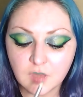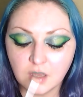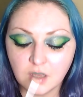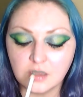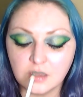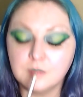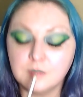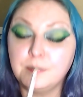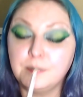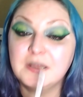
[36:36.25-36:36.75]

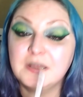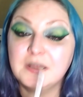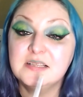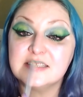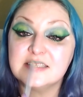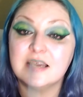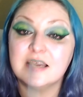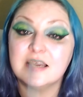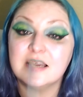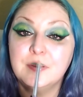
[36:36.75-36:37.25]
And build
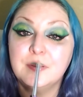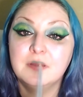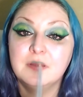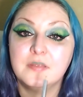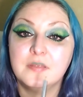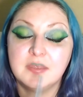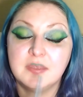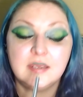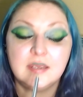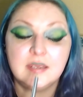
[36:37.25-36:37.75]
up
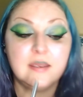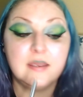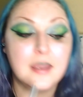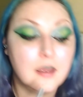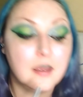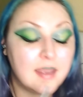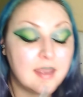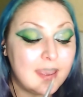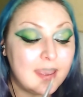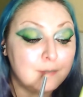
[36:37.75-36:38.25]
the
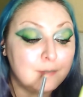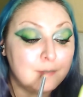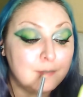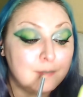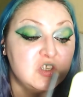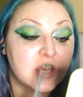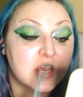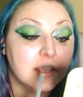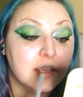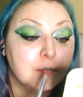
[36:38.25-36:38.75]
M
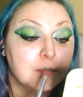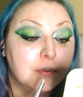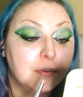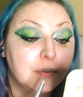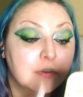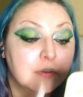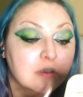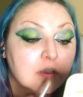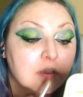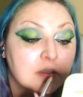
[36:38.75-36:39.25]
shape
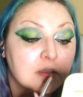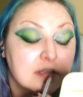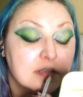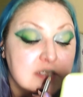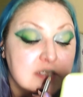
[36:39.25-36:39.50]
at the